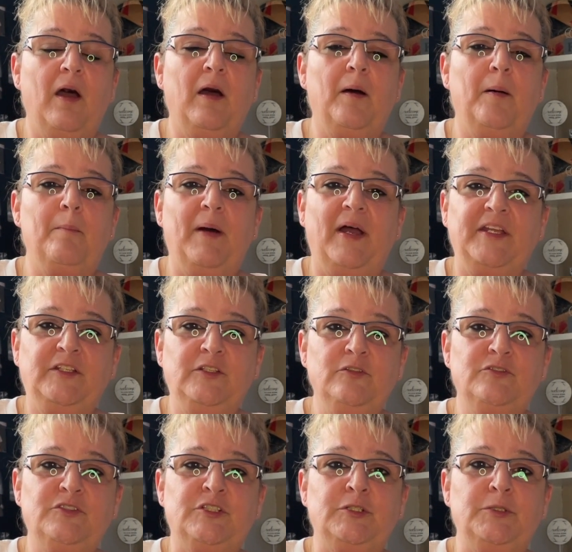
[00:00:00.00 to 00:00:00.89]
my
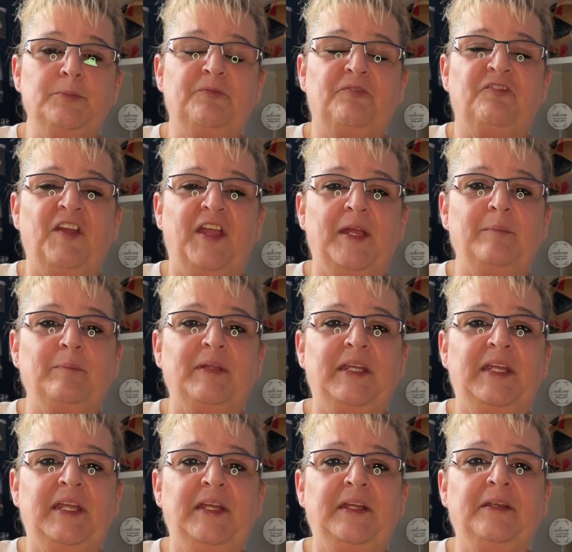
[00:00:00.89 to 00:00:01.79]
YouTube
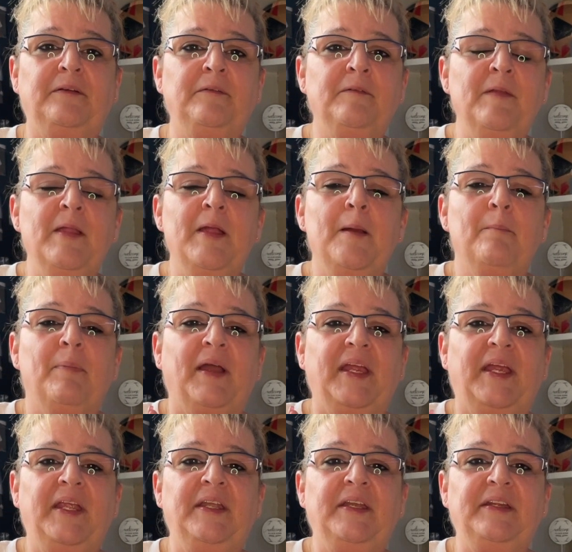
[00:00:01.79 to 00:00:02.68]
family here by
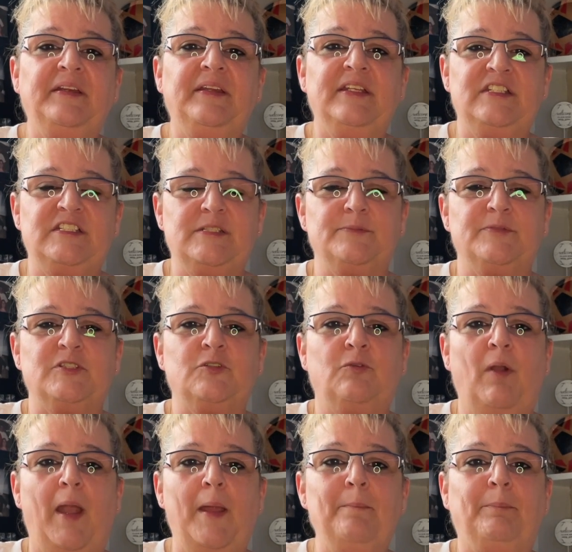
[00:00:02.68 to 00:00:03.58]
hitting the
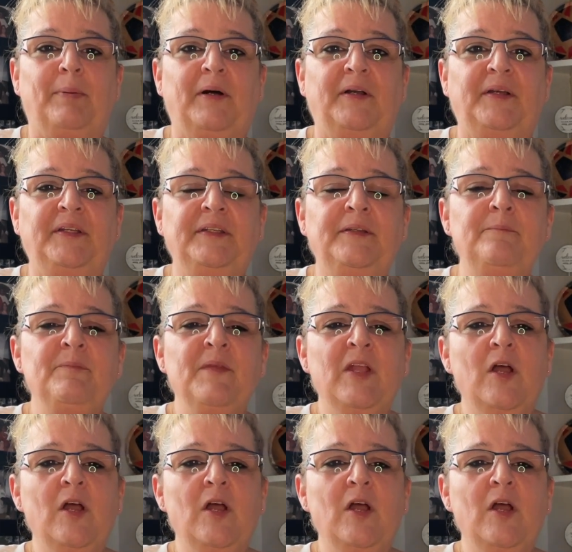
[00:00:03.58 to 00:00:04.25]
subscribe button.